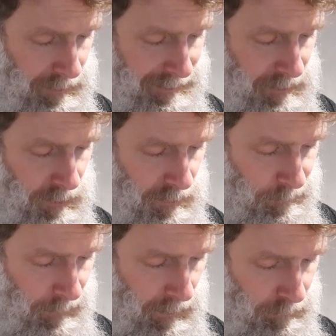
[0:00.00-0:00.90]
into
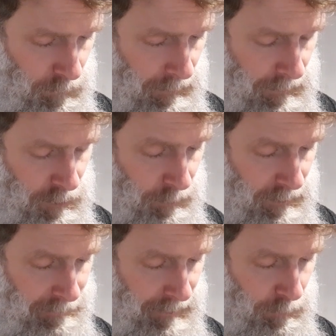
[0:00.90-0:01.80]
survival to be
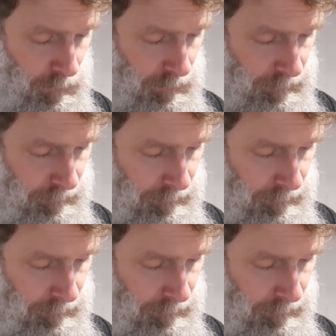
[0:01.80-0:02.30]
credible.